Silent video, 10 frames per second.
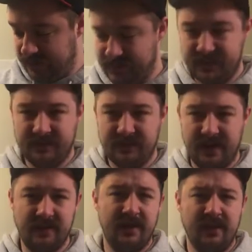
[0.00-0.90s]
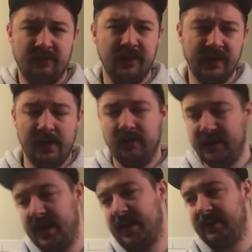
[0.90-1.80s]
the way that it's and
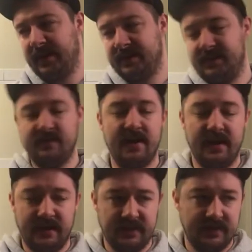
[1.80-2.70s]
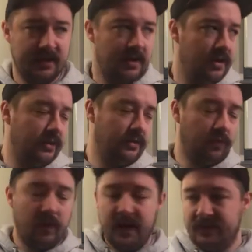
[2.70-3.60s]
really I think it's the
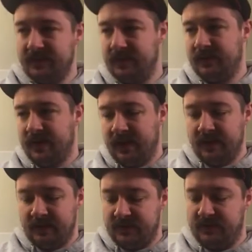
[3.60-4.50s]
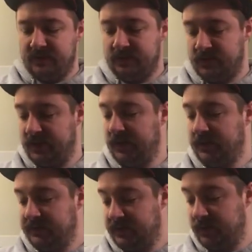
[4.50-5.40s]
nuttiness, the way that the
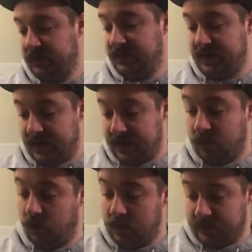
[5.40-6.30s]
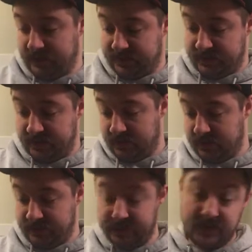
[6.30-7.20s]
nuttiness gels with the tannic
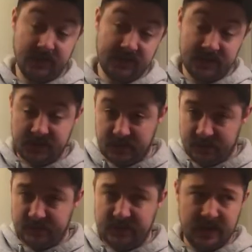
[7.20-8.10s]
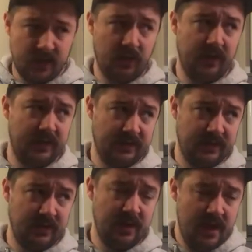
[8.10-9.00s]
qualities here and the toastiness gels with the
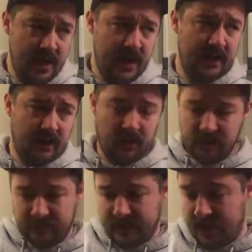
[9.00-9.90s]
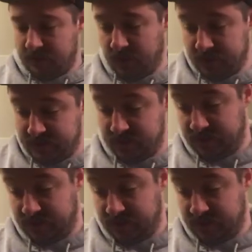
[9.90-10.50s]
tannic qualities here, and all of